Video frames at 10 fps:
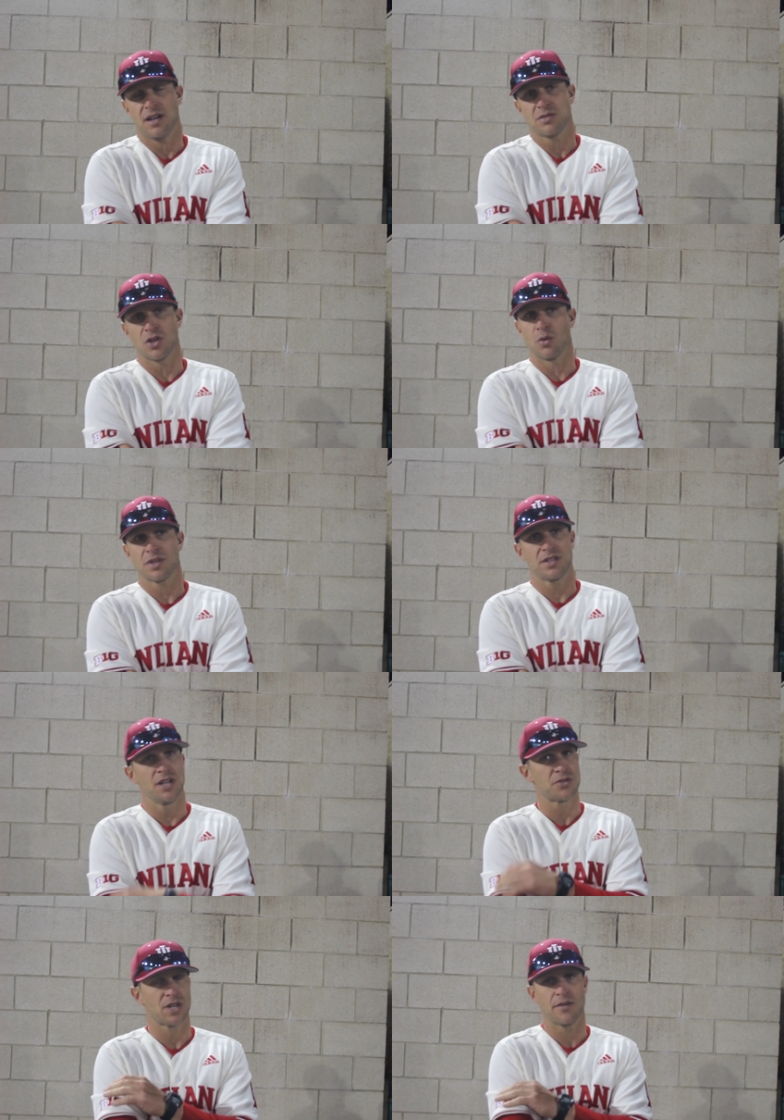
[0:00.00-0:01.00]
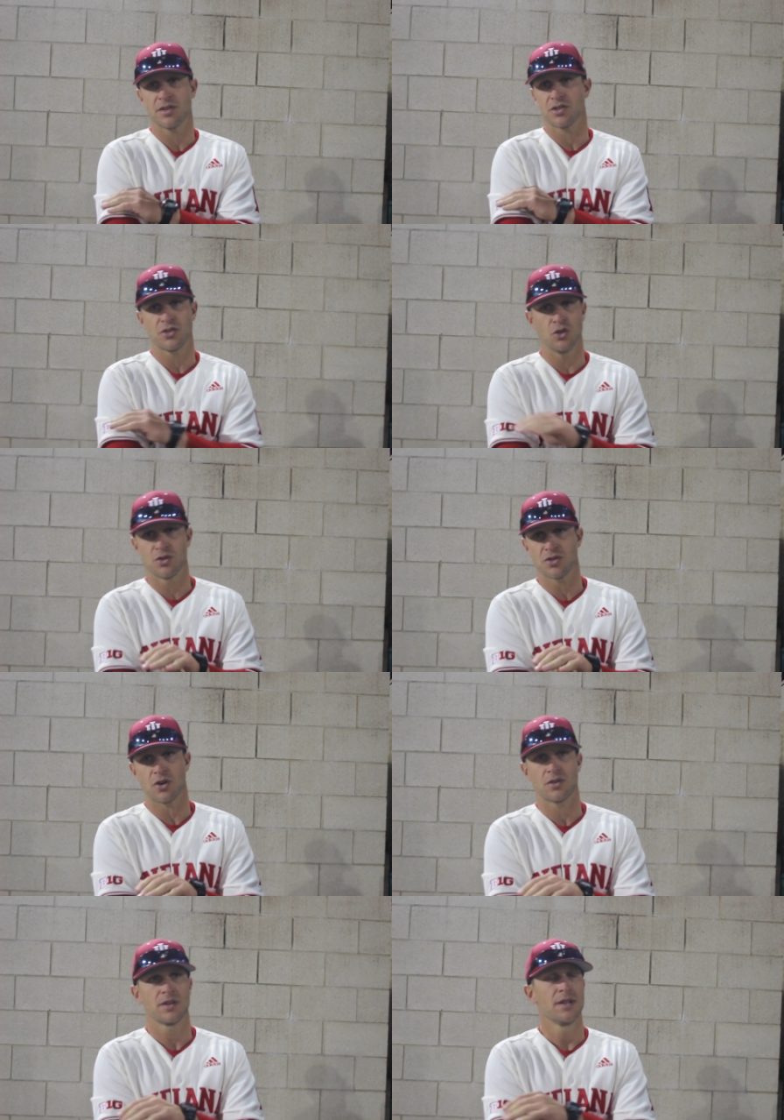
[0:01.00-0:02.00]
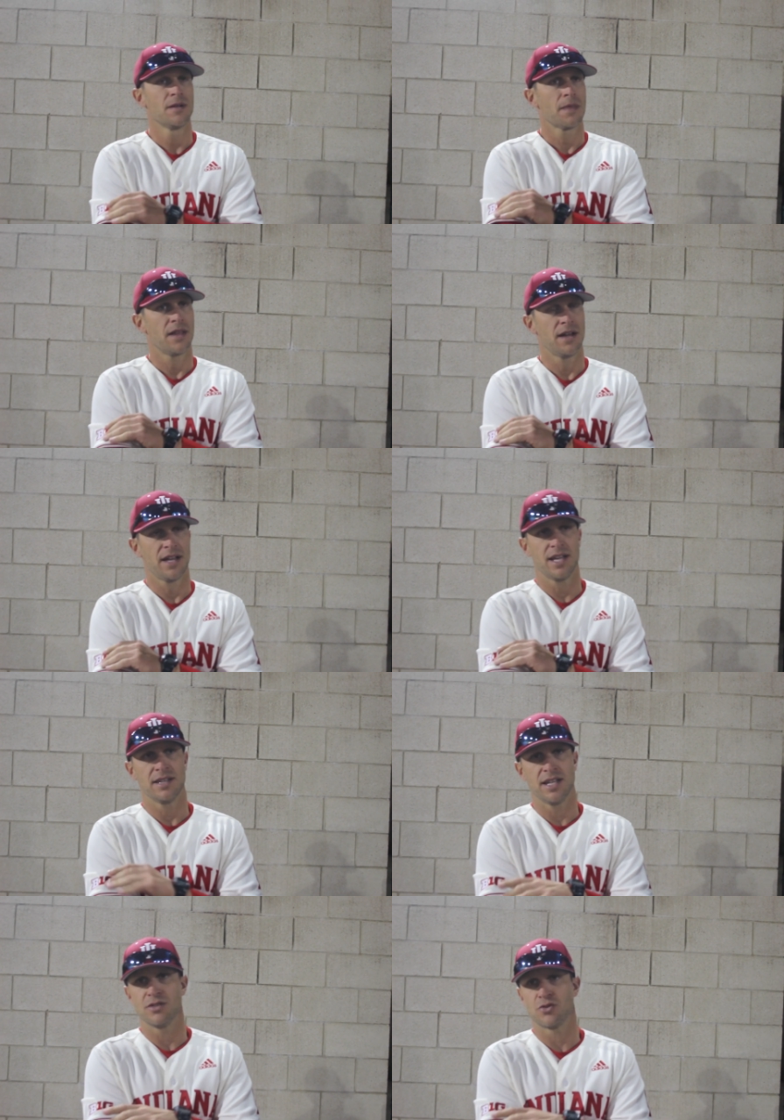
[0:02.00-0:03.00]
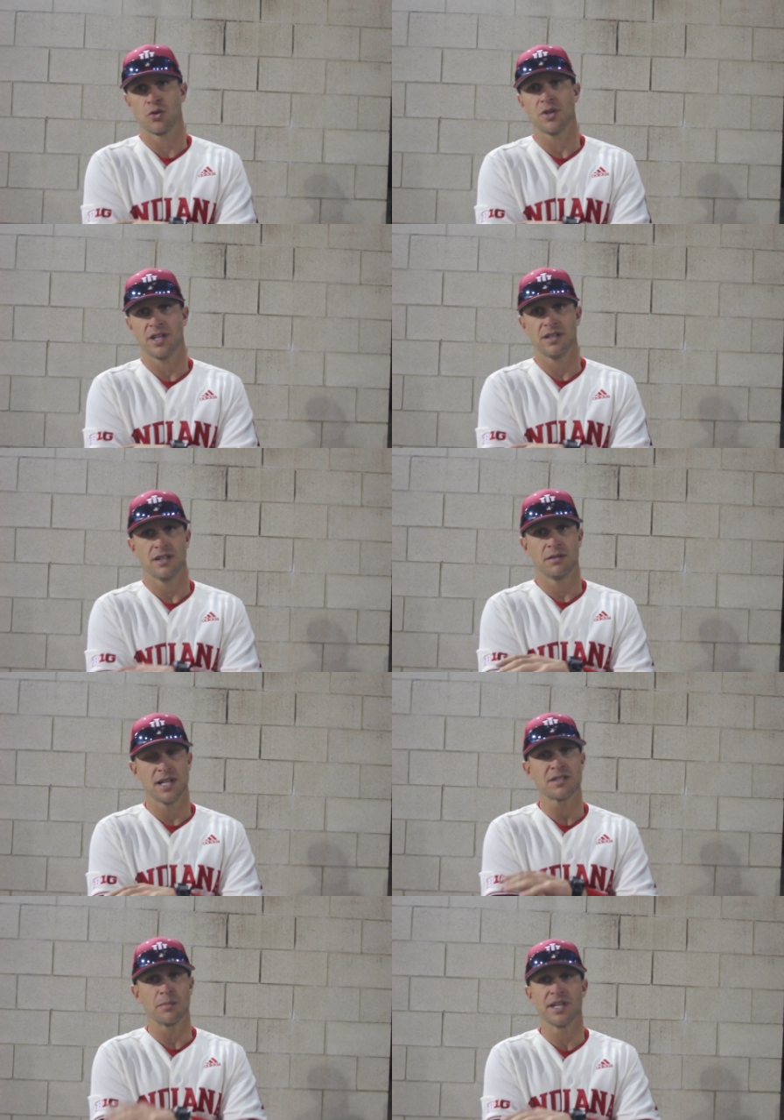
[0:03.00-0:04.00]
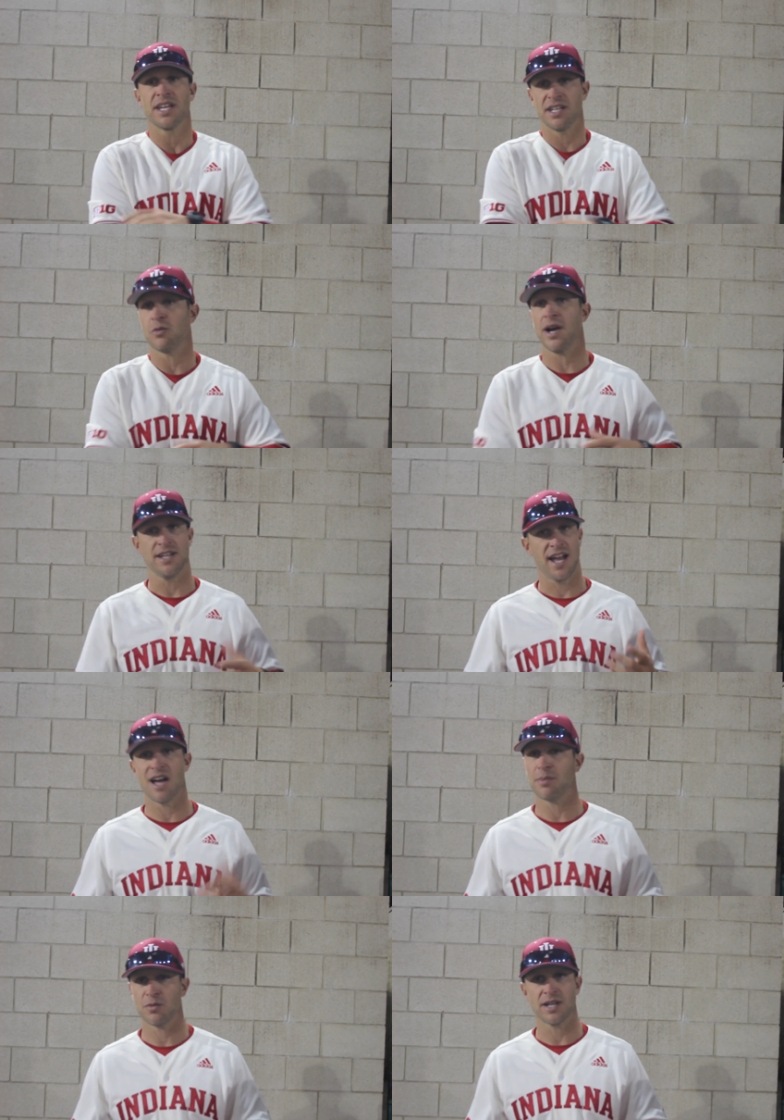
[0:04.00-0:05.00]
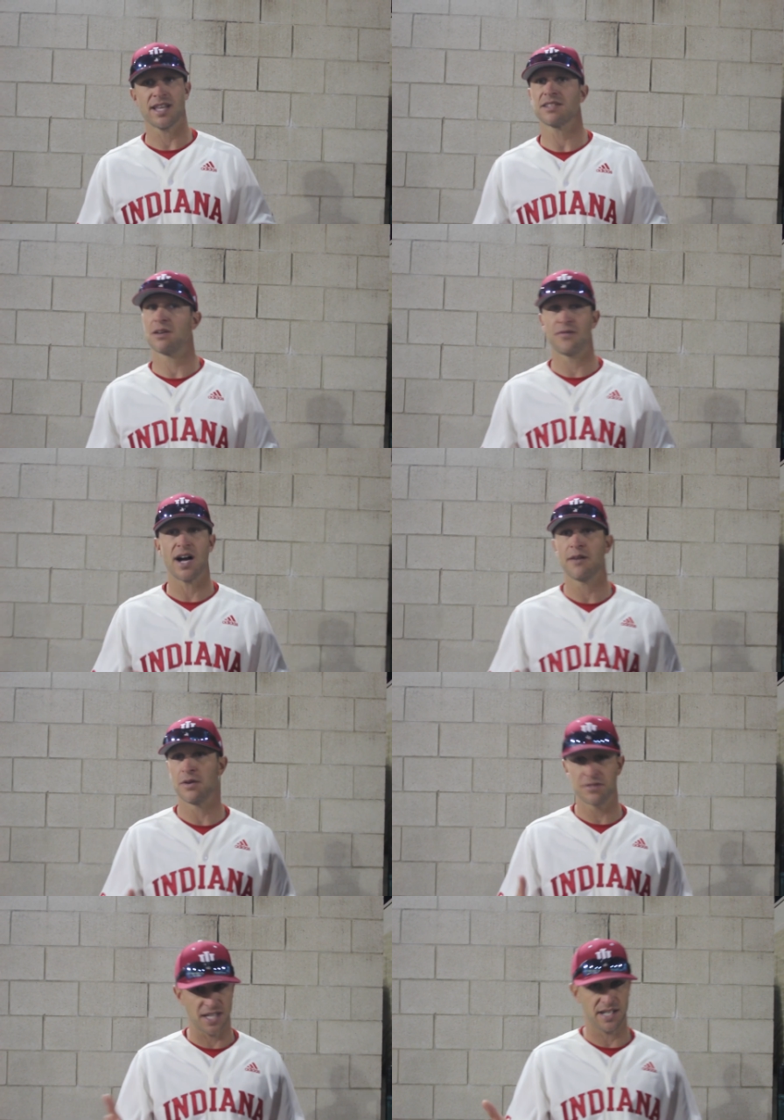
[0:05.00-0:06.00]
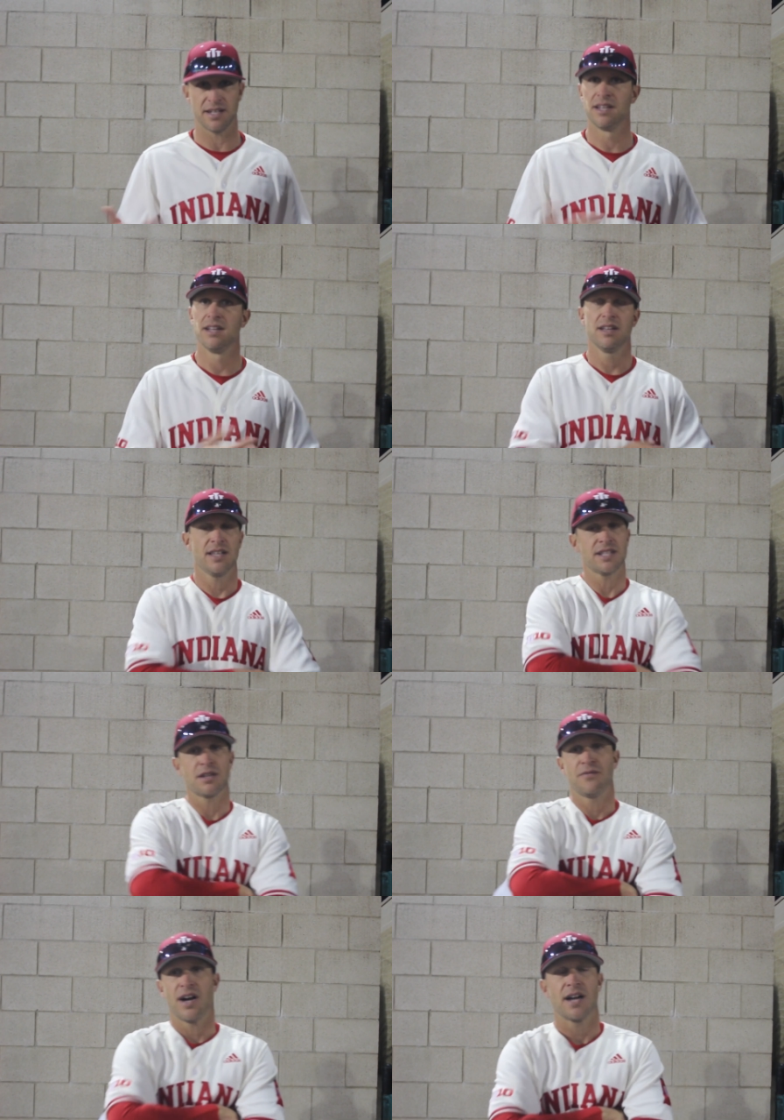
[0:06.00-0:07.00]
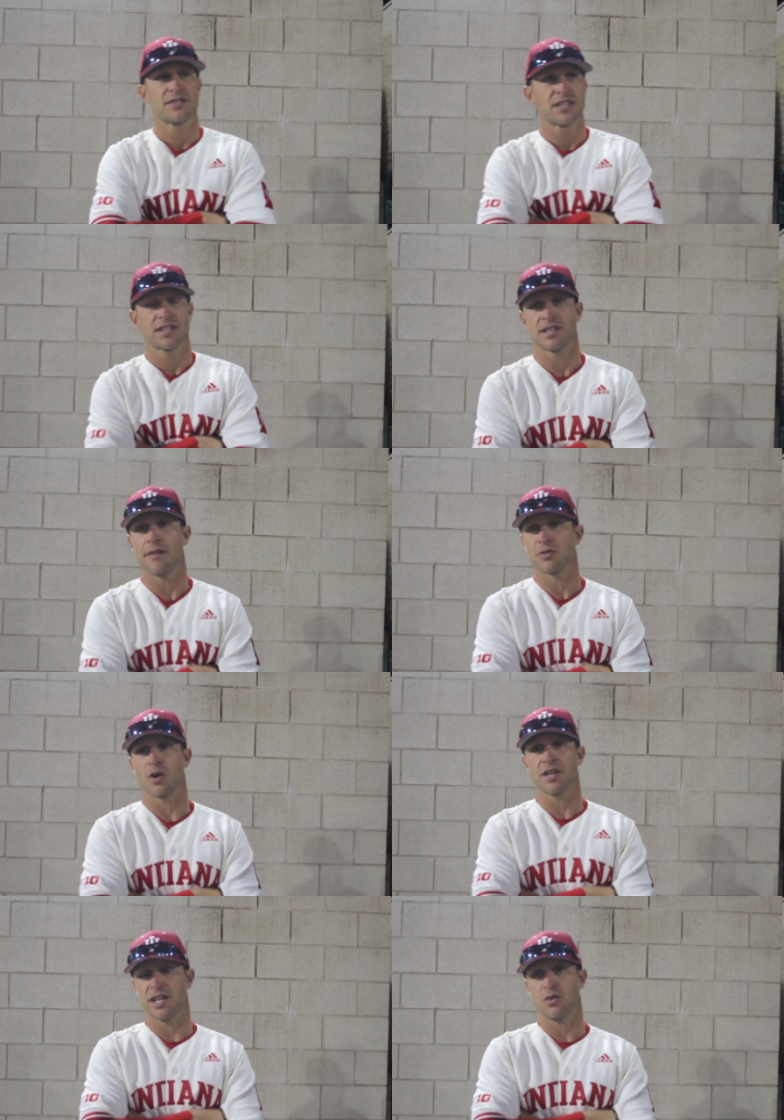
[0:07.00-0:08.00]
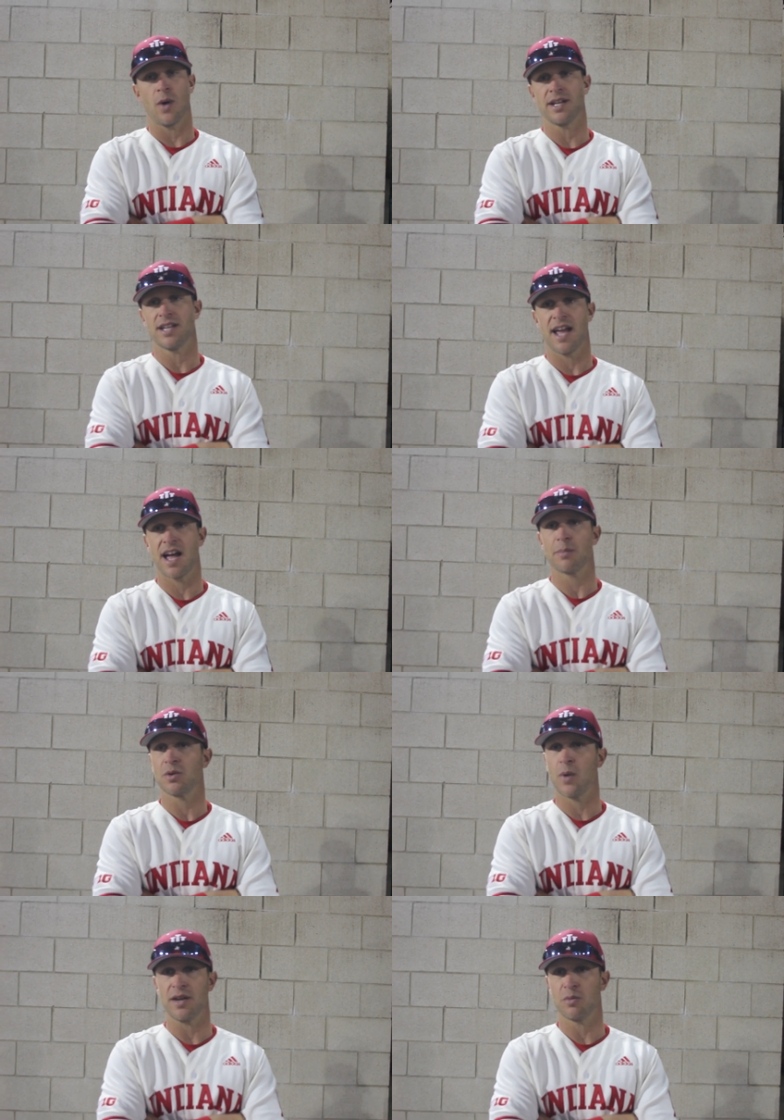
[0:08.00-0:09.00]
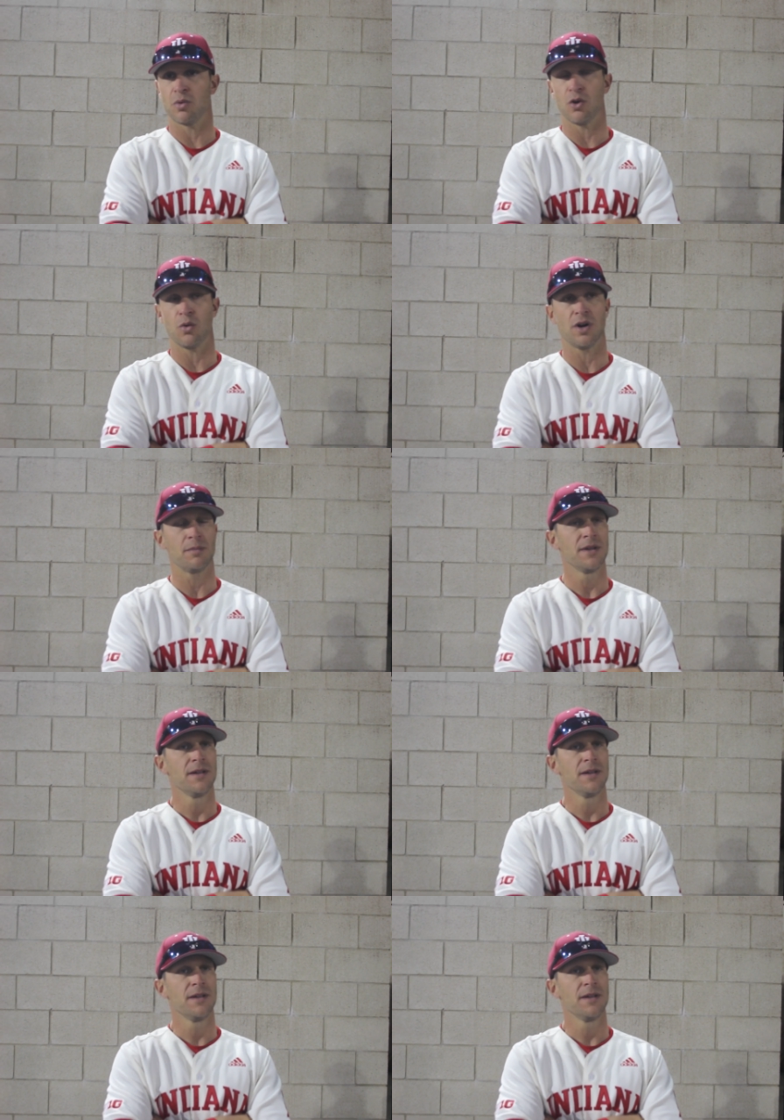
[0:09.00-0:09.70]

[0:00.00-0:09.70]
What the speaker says: So Keister gave us a huge start. And then Julian, that's a big inning waiting to happen, right? That's a five, we've seen it. That's a 5, 6, 7 run inning waiting to happen, waiting to blow up.